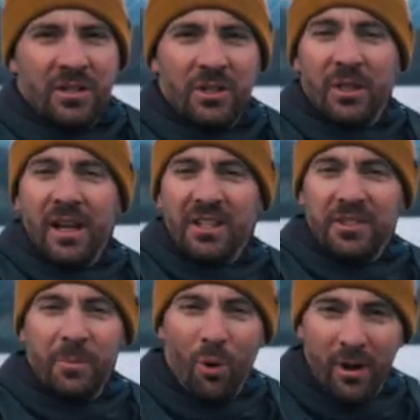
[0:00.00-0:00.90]
So I think
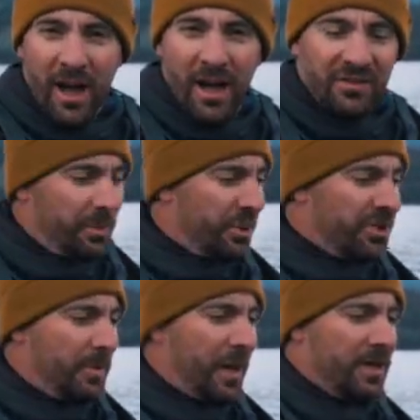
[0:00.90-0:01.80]
it's important to have some
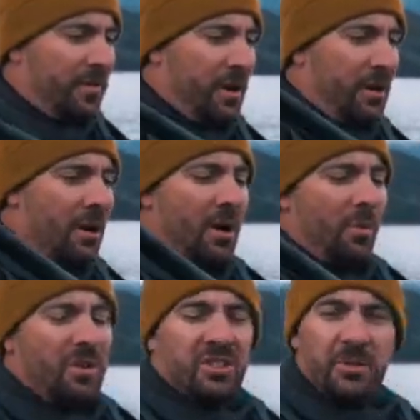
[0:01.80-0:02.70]
perspective here.
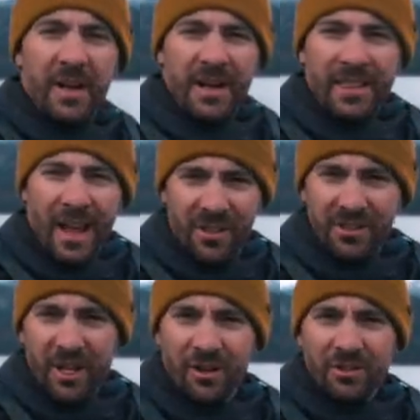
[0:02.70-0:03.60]
When you spend
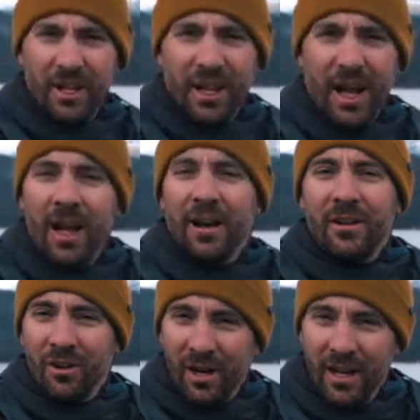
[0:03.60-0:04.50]
$1,000 on a
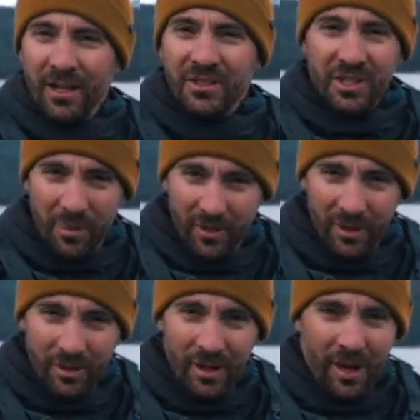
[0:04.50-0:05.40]
kayak, you're gonna get something.